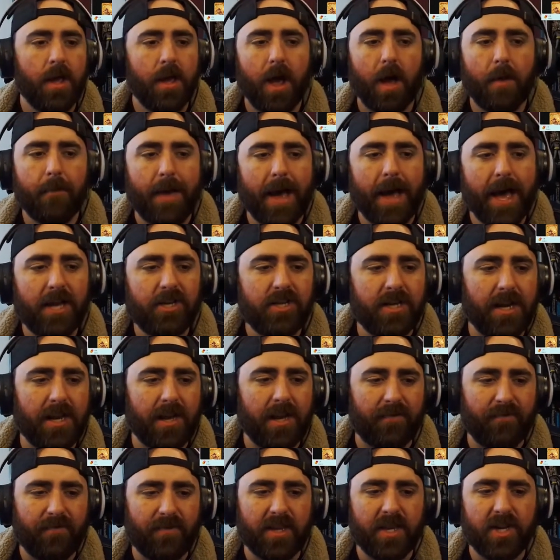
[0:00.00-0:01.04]
Imagine
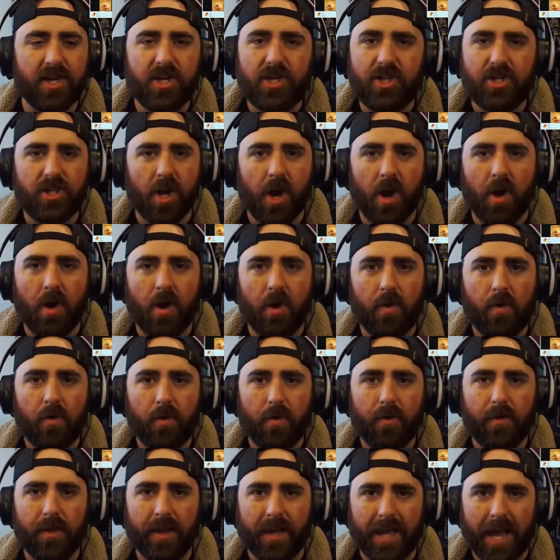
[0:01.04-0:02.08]
if this show,
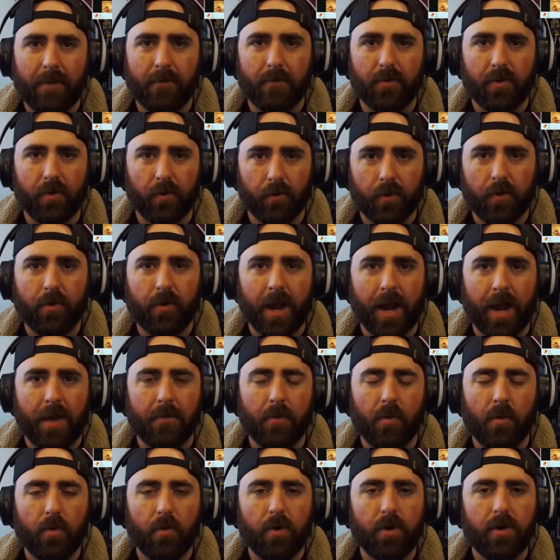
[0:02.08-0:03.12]
the Real Game
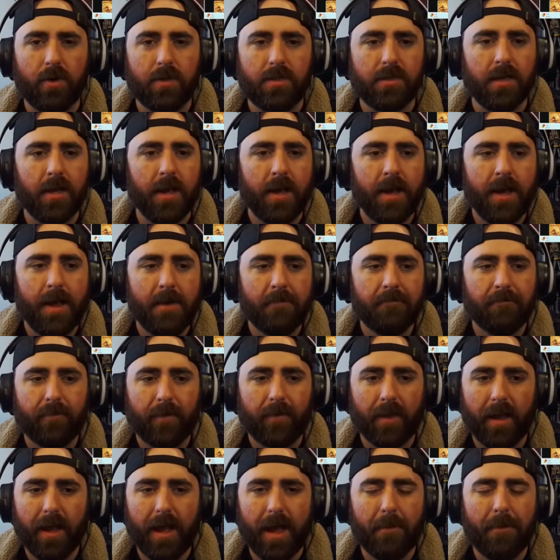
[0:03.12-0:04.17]
Awards,
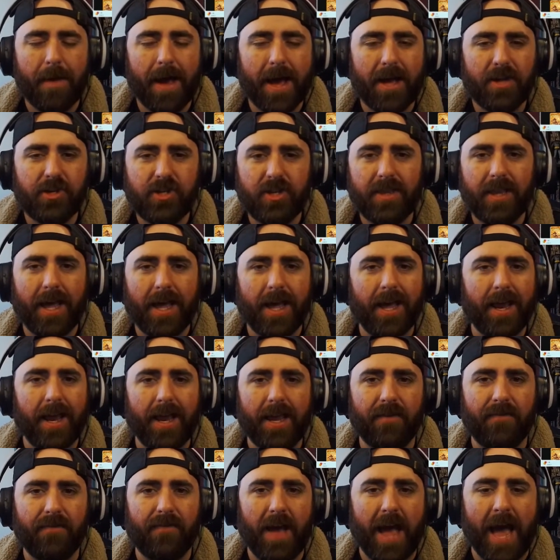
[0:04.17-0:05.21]
imagine that
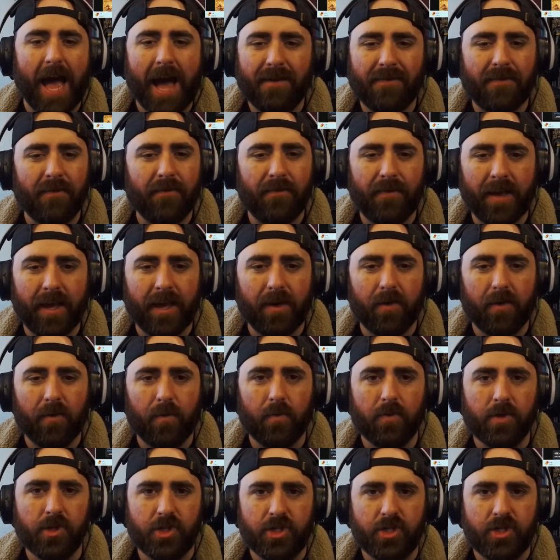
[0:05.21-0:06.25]
if half of it
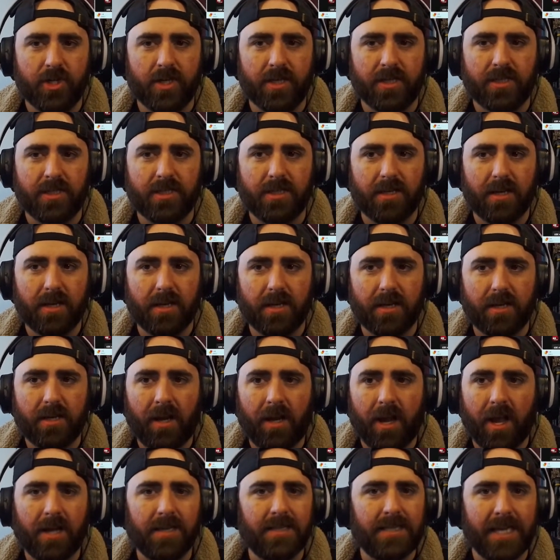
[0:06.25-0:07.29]
was just
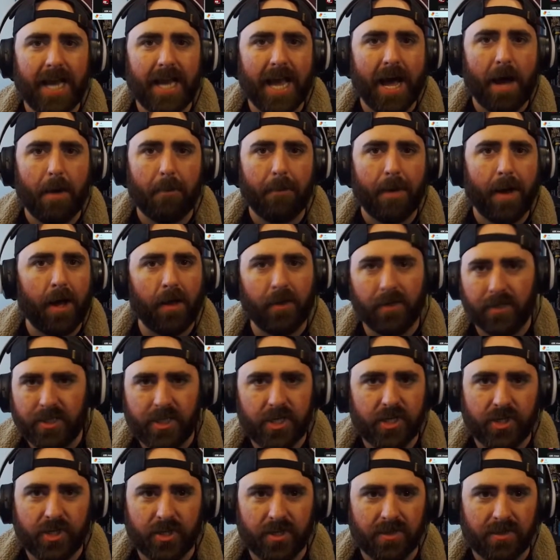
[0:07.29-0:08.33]
cussing out
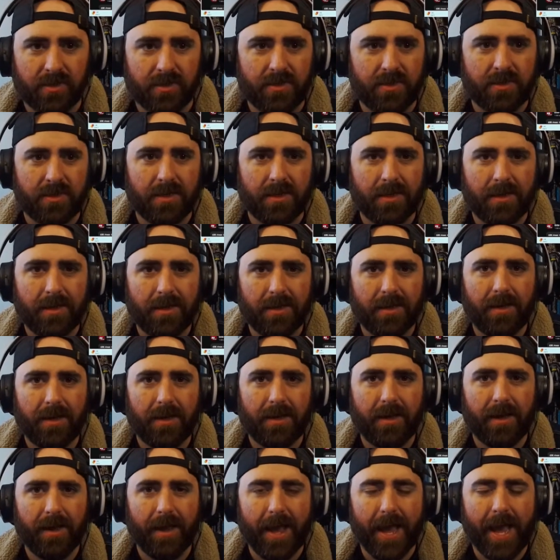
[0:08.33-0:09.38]
politicians
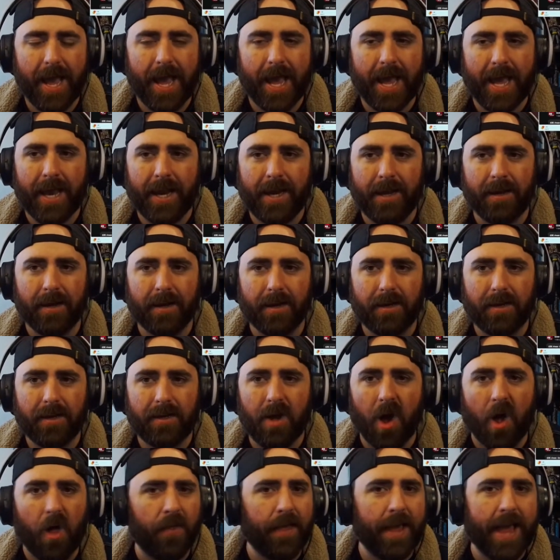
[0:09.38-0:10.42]
and
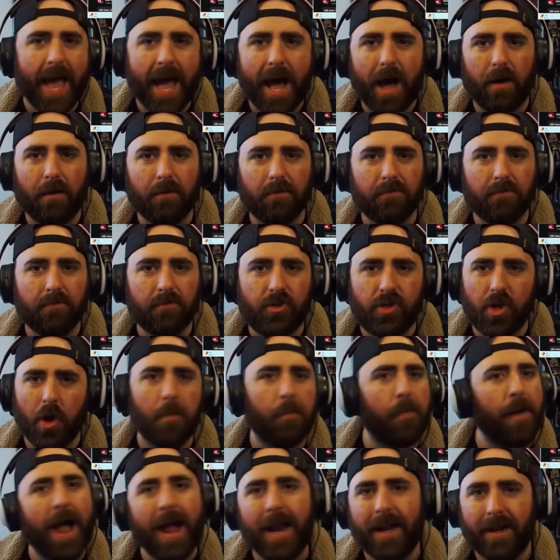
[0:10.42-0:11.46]
calling out Joe
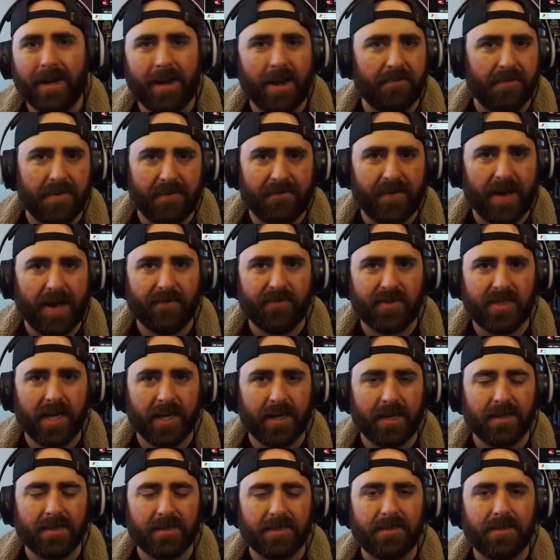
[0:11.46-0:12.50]
Biden every 5
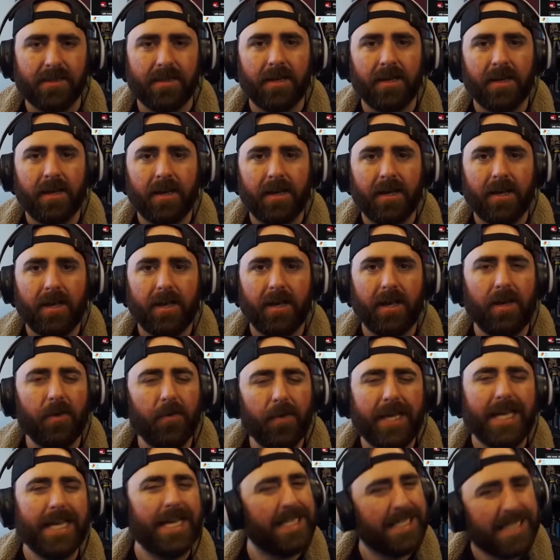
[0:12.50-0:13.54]
seconds. It would
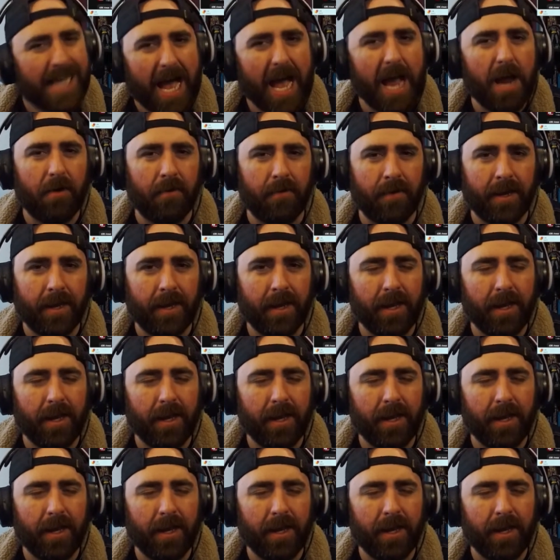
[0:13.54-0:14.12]
get tiring.